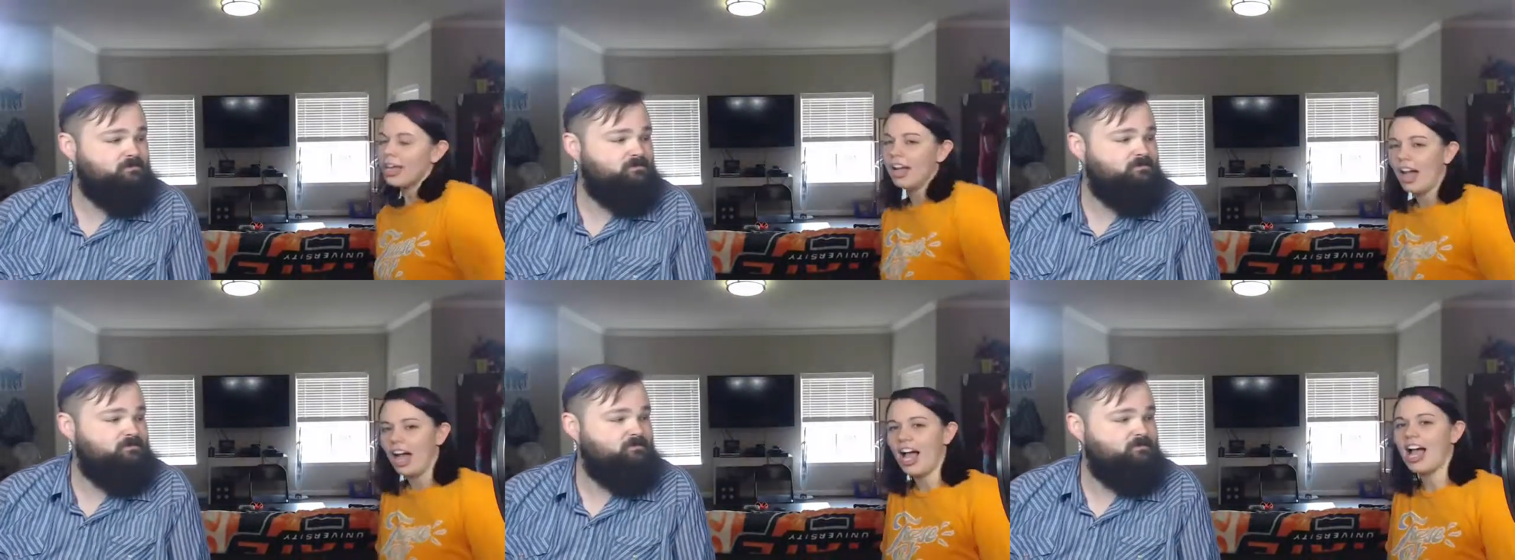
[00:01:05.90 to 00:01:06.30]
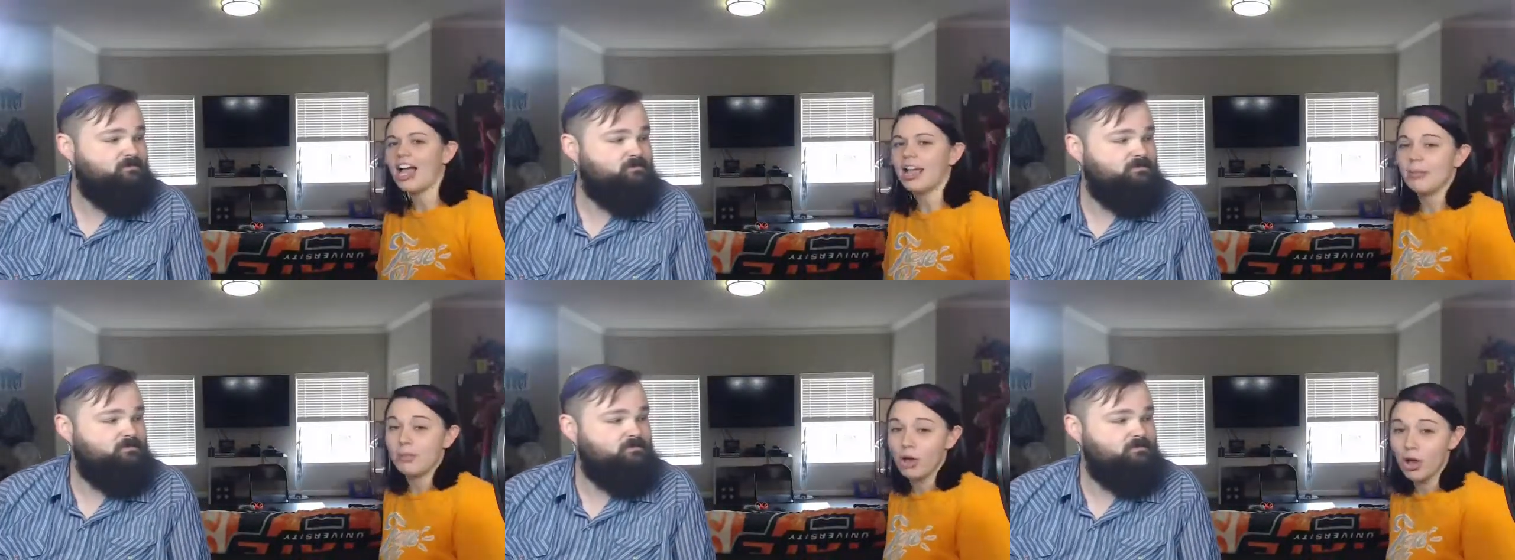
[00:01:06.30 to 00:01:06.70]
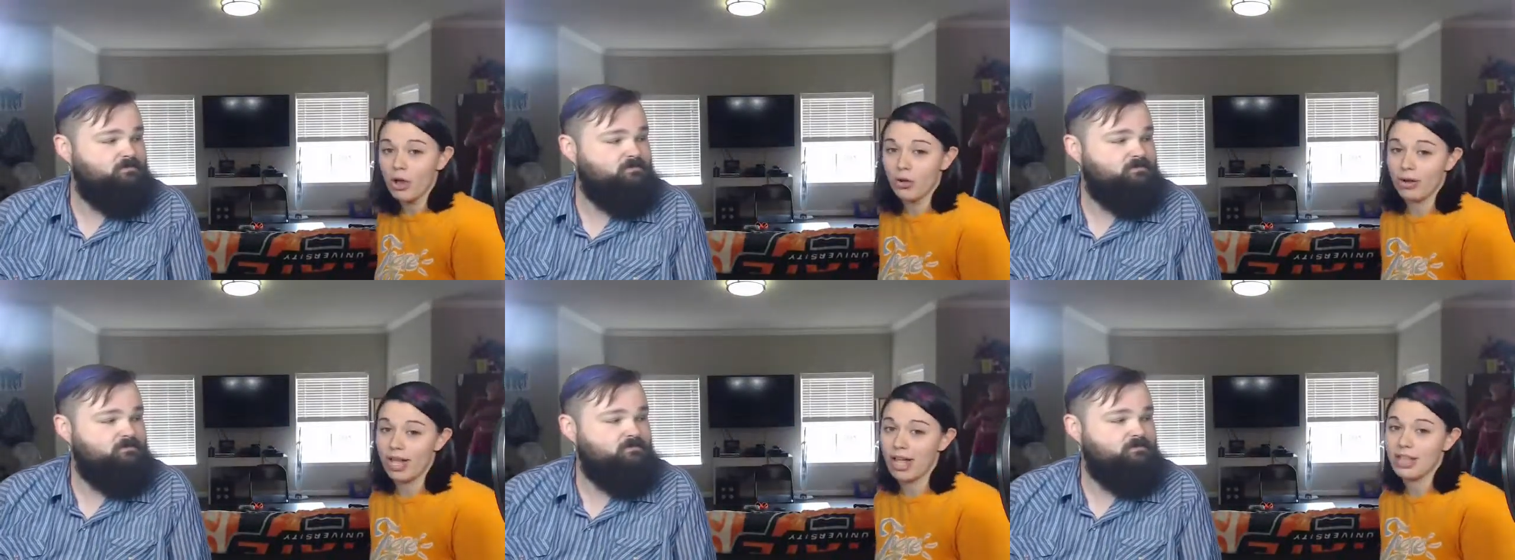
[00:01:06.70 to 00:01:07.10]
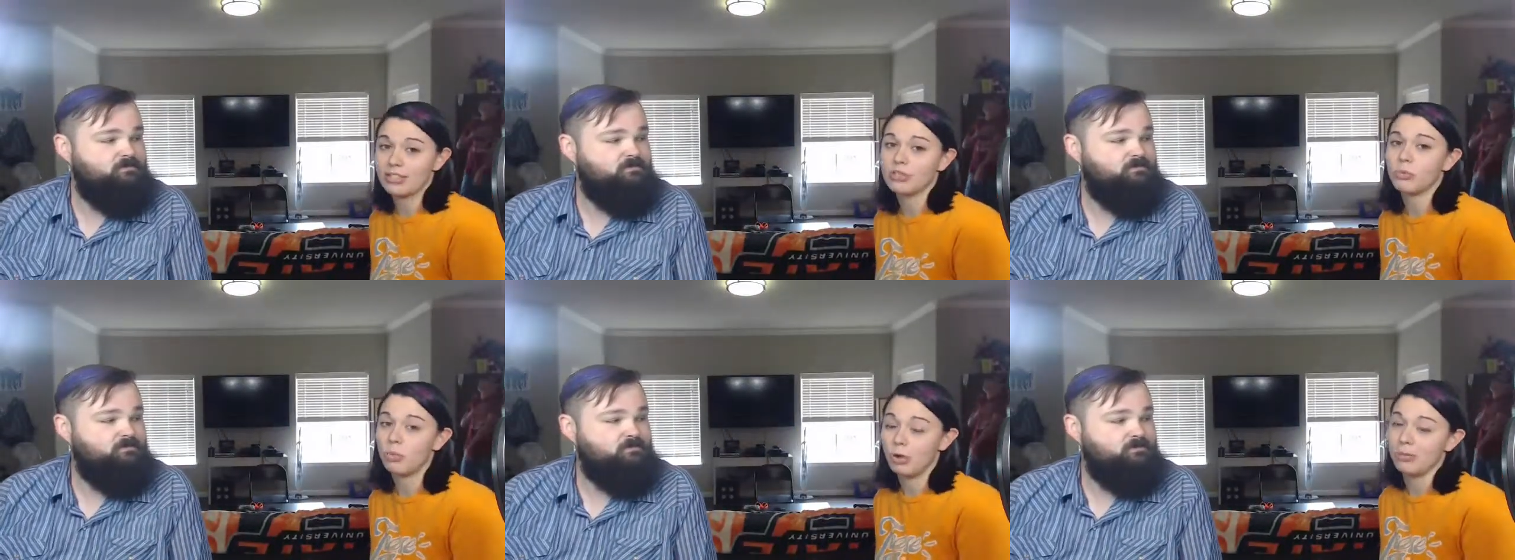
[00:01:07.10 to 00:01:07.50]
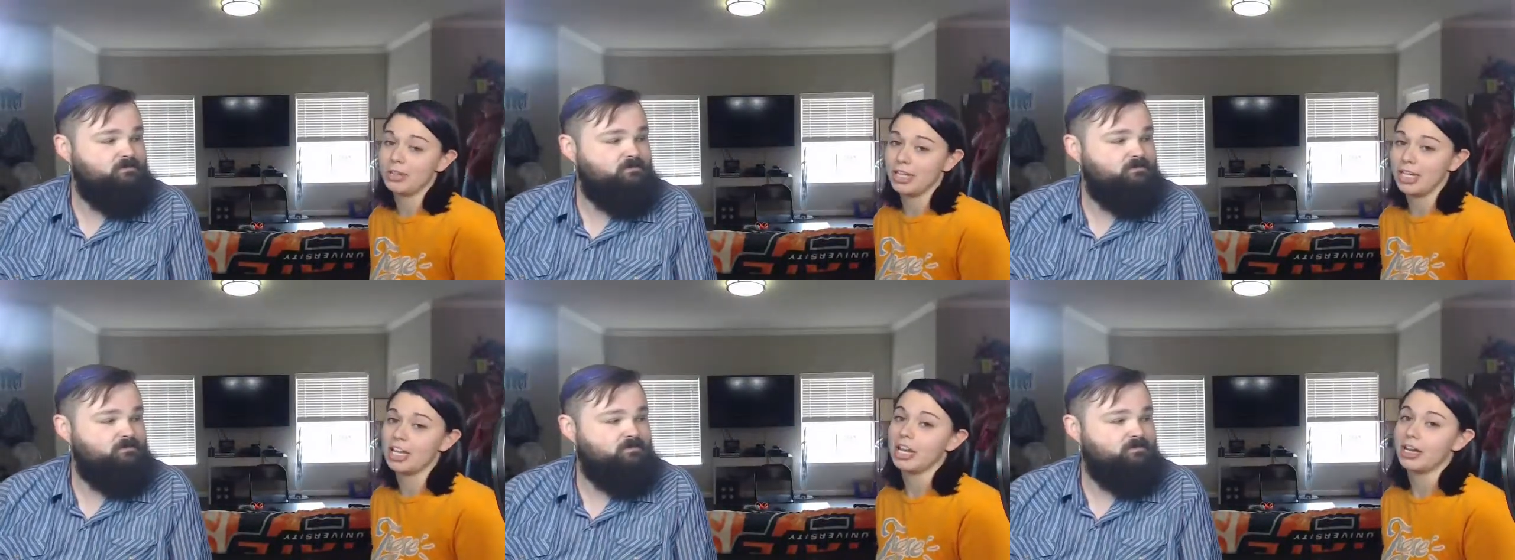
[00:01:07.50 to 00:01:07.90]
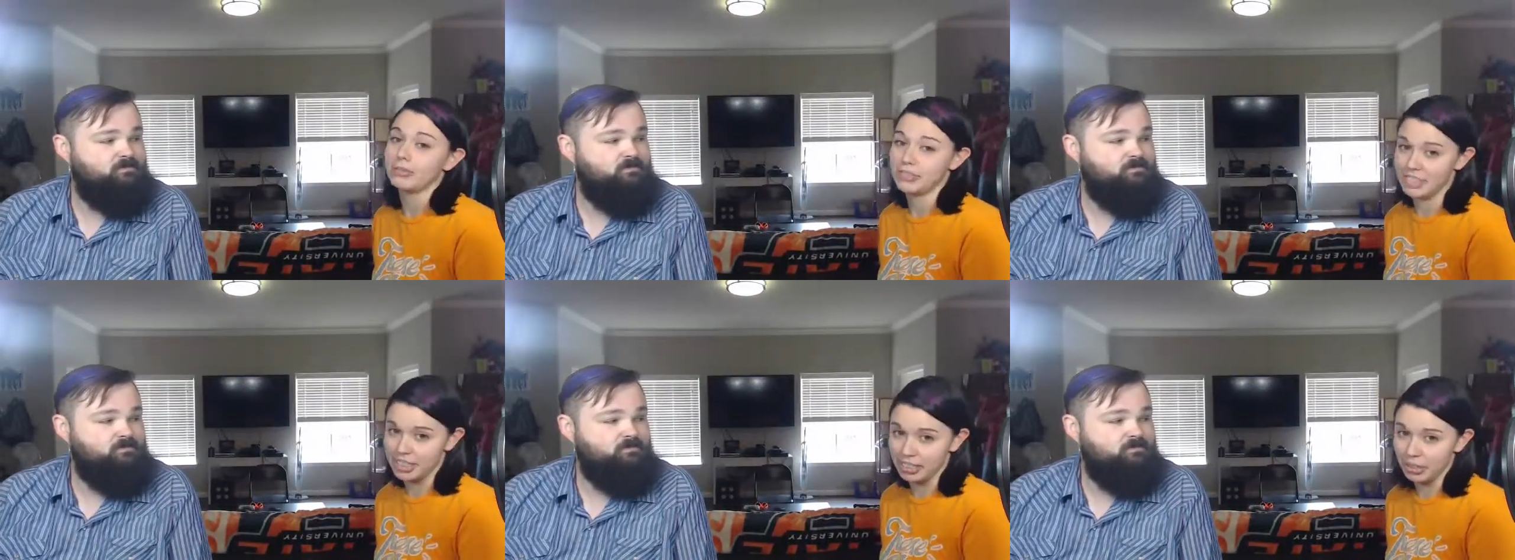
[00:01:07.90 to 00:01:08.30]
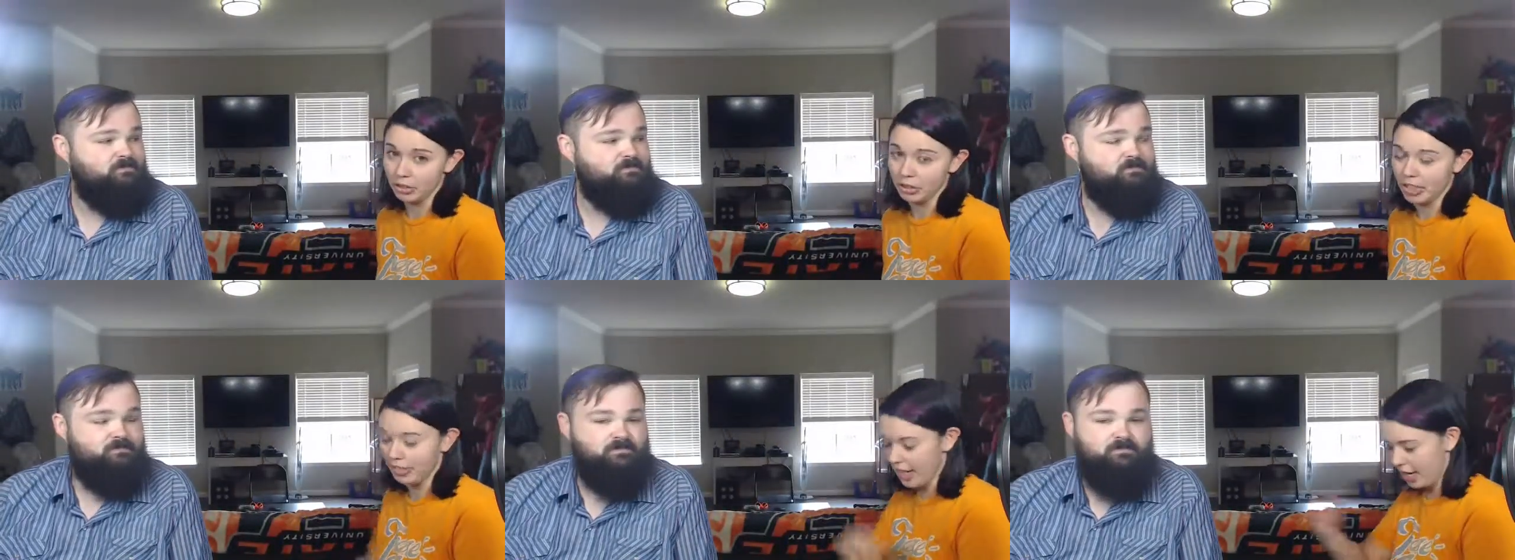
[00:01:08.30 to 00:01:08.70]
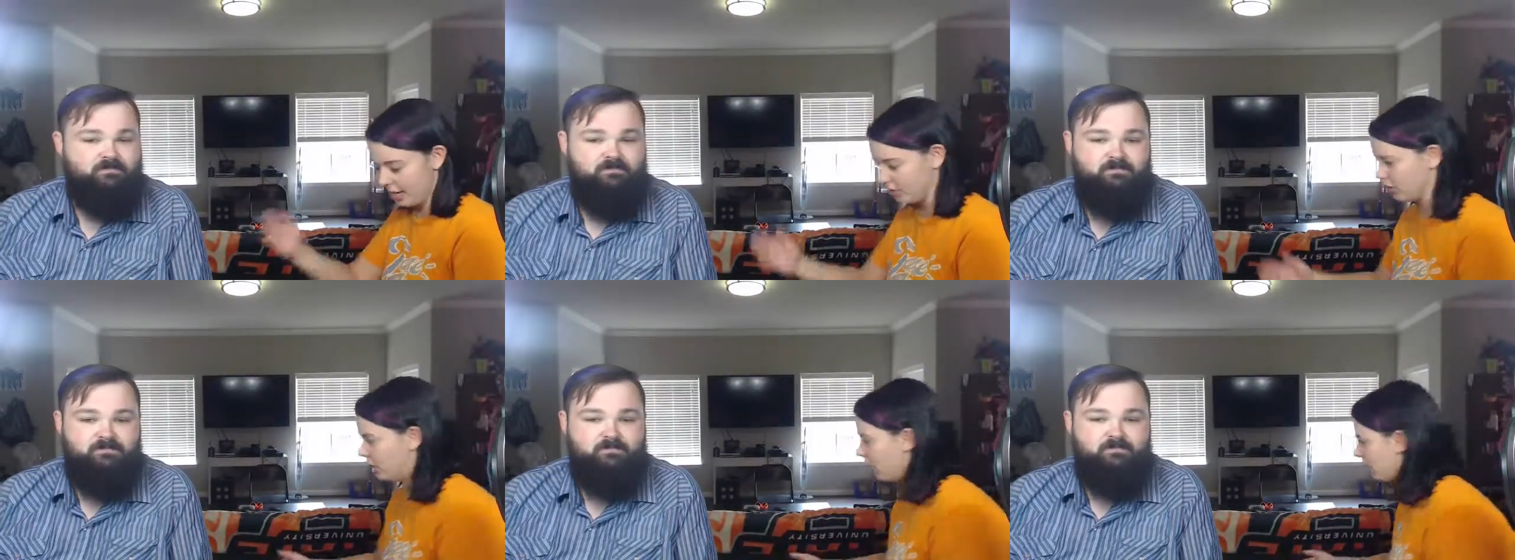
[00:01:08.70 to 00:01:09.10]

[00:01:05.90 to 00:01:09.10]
Speaker 1: I am known as the womanly gut of steel, and that is all.